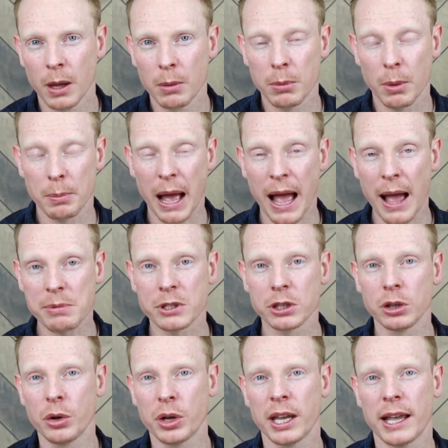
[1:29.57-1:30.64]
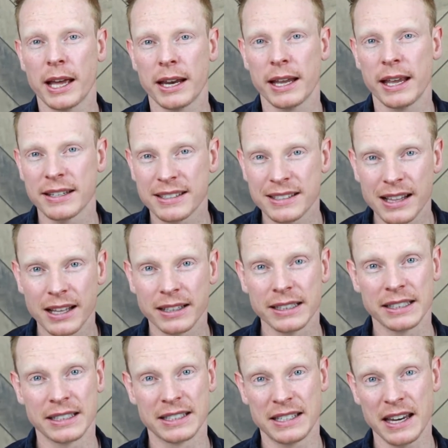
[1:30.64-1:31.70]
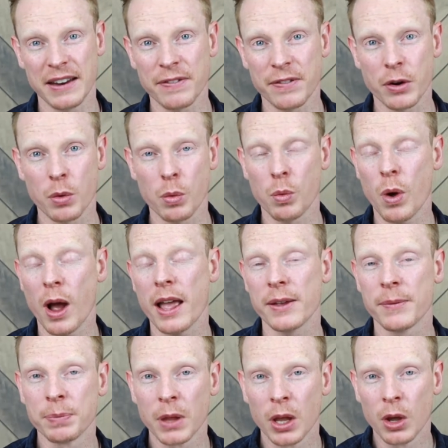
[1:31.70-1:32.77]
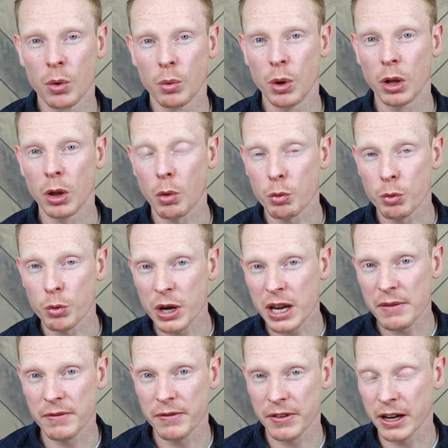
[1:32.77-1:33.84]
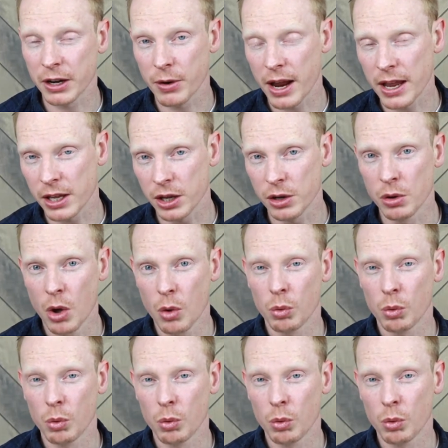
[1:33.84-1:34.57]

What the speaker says: but perhaps looking at it in a slightly different way will reinvigorate you,